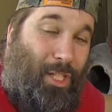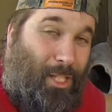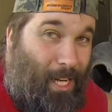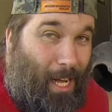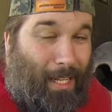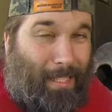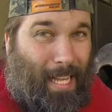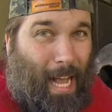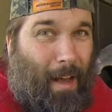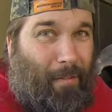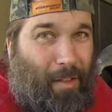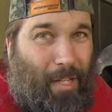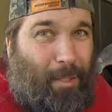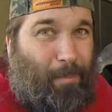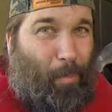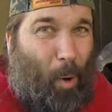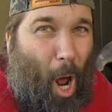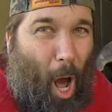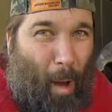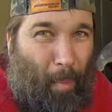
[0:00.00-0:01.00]
She does have this
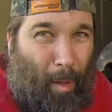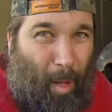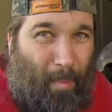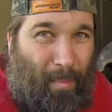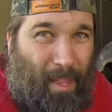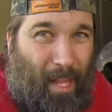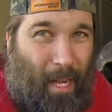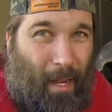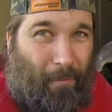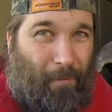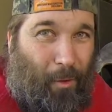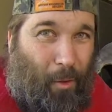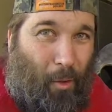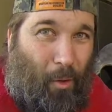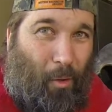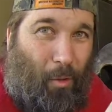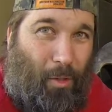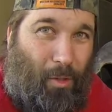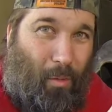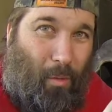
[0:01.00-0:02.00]
problem that if
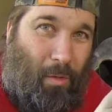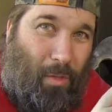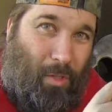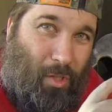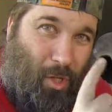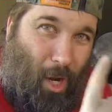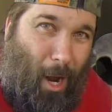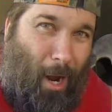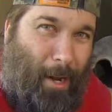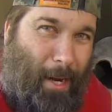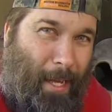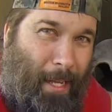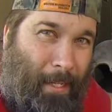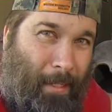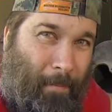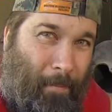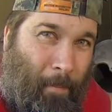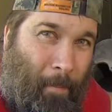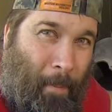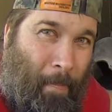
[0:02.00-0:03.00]
you start it
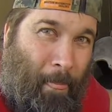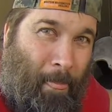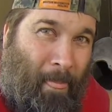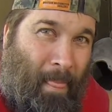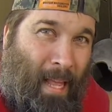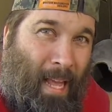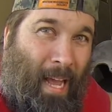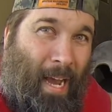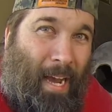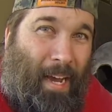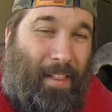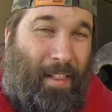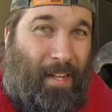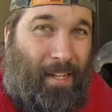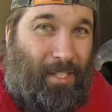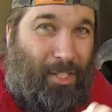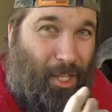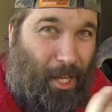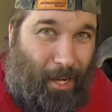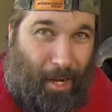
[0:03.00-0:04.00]
and
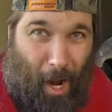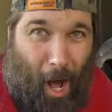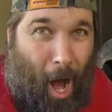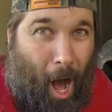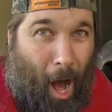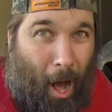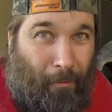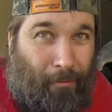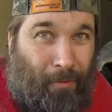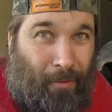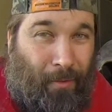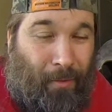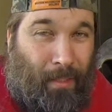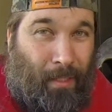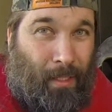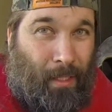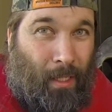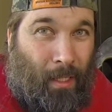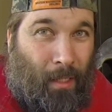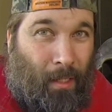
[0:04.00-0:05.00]
then shut it off,
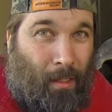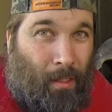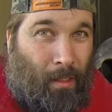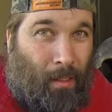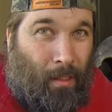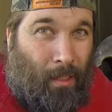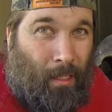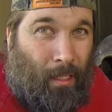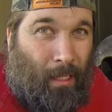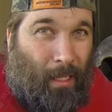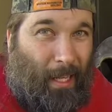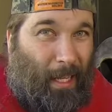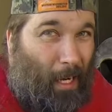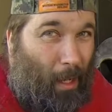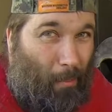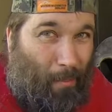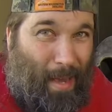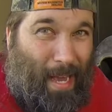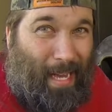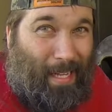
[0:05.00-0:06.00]

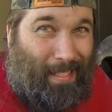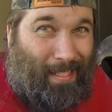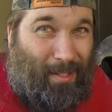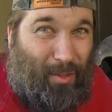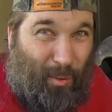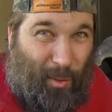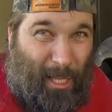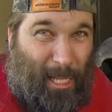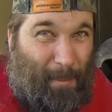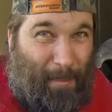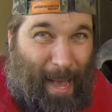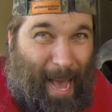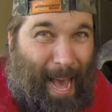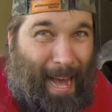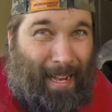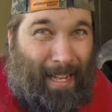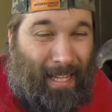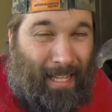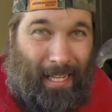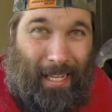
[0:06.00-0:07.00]
it'll miss really
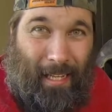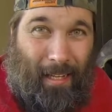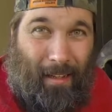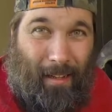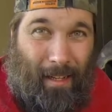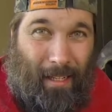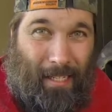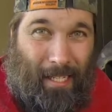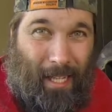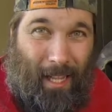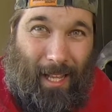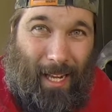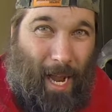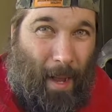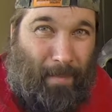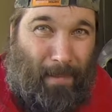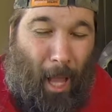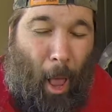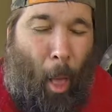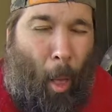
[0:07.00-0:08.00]
badly until it
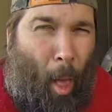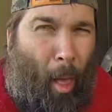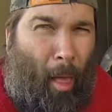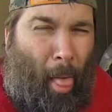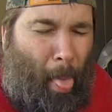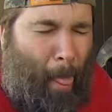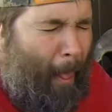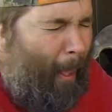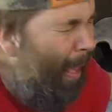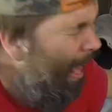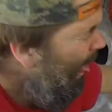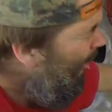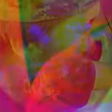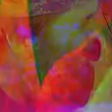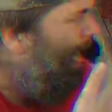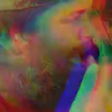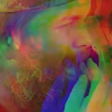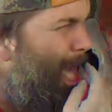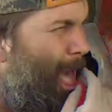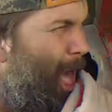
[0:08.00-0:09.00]
comes up.
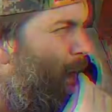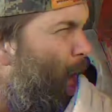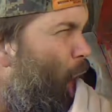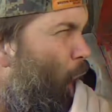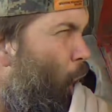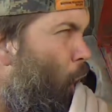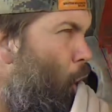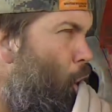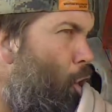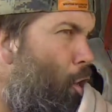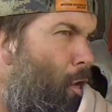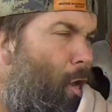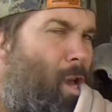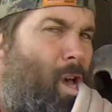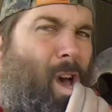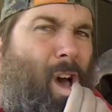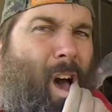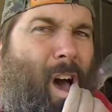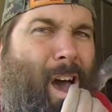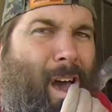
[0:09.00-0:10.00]
Ow!
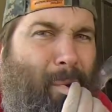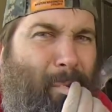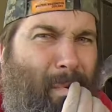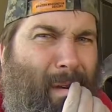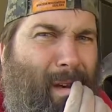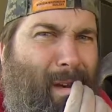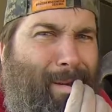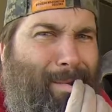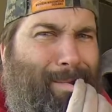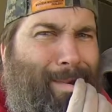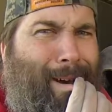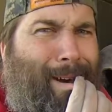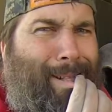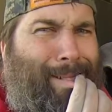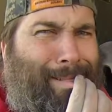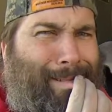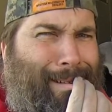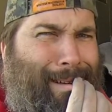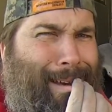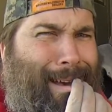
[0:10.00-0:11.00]
I did
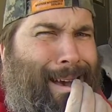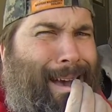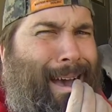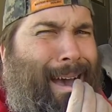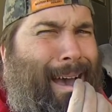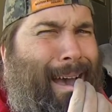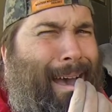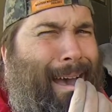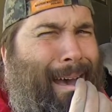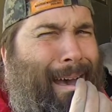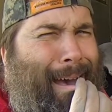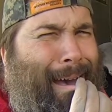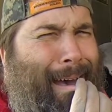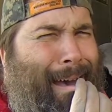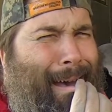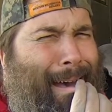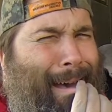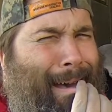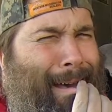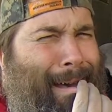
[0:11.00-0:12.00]

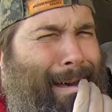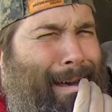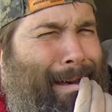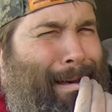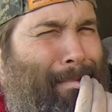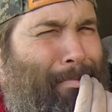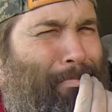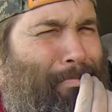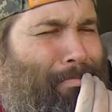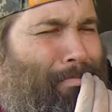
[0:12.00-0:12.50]
that!